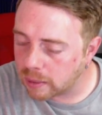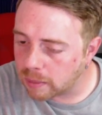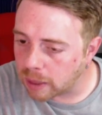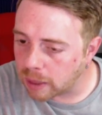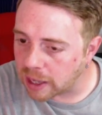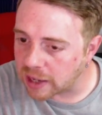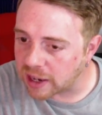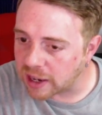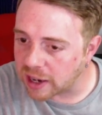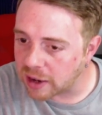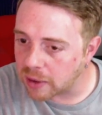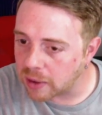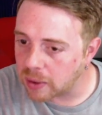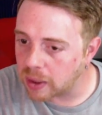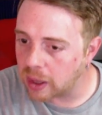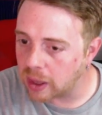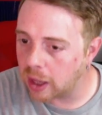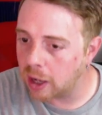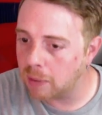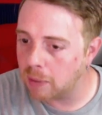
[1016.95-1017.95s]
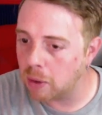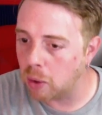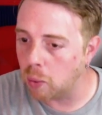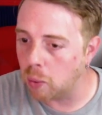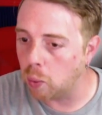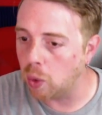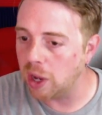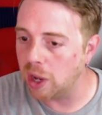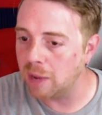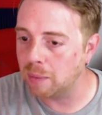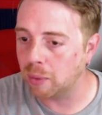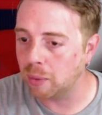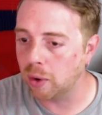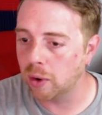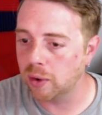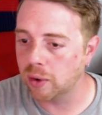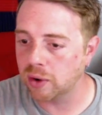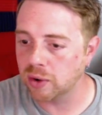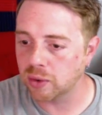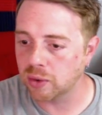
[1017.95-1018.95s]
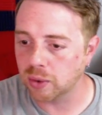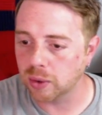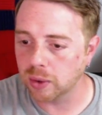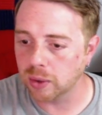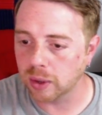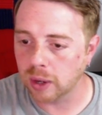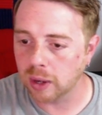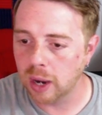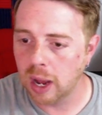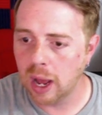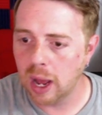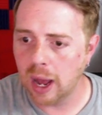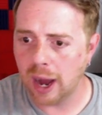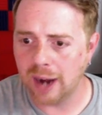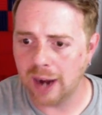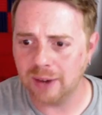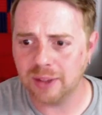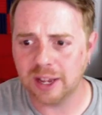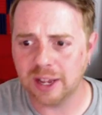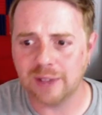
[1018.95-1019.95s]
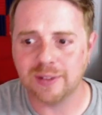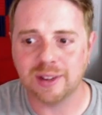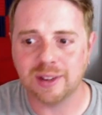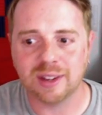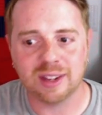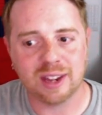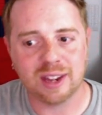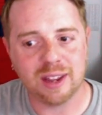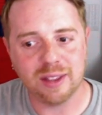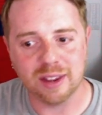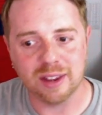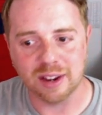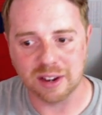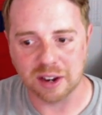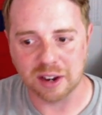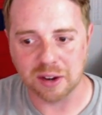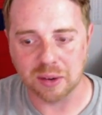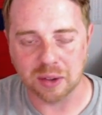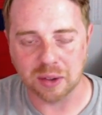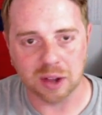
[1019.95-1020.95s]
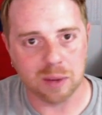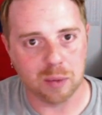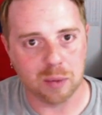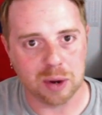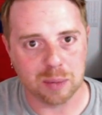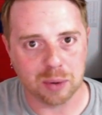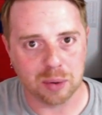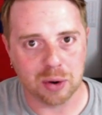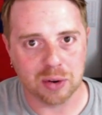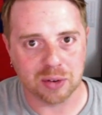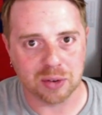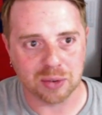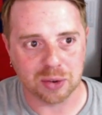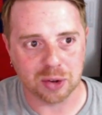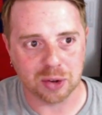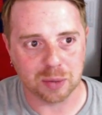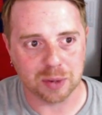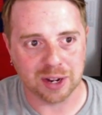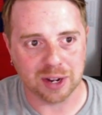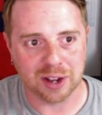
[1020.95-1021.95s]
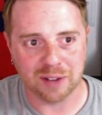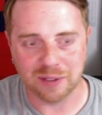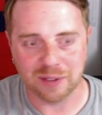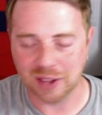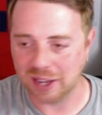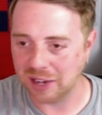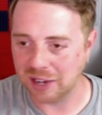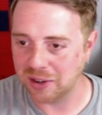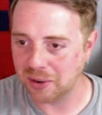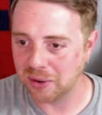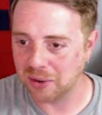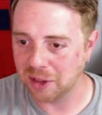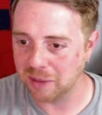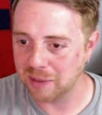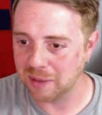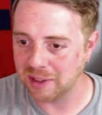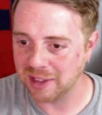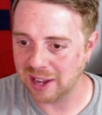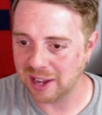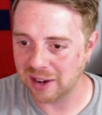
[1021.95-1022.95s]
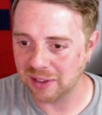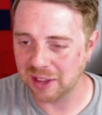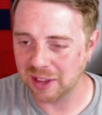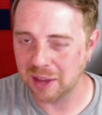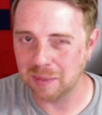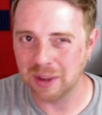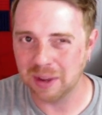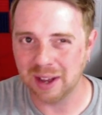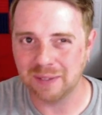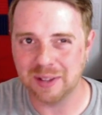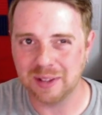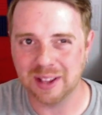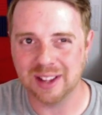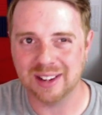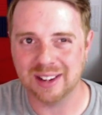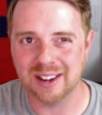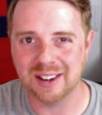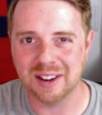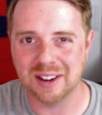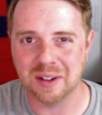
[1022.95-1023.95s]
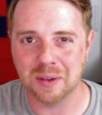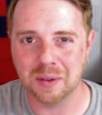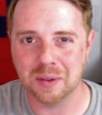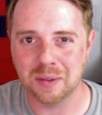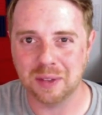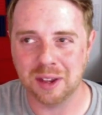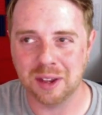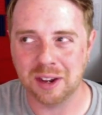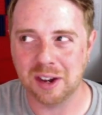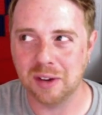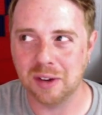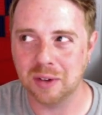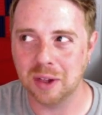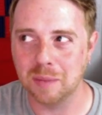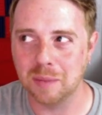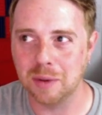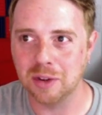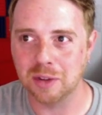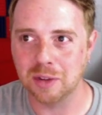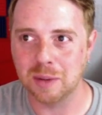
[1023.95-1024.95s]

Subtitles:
Nintendo Club Wii Pro controller. I don't think I've seen the Nintendo Club Wii Pro controller, but now I feel like I totally missed out on that. But I feel like Nintendo Club used to